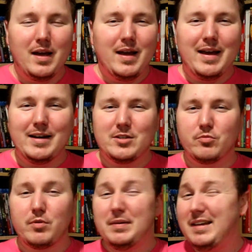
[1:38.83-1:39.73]
and it's
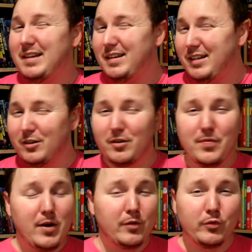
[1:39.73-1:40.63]
repeated here and
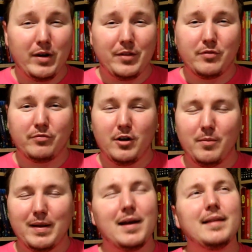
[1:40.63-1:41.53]
there throughout the film,
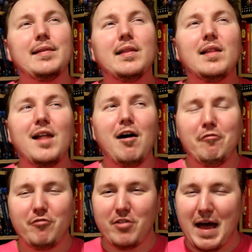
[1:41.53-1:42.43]
and I
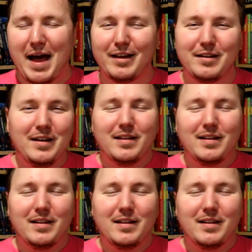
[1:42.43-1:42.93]
love that.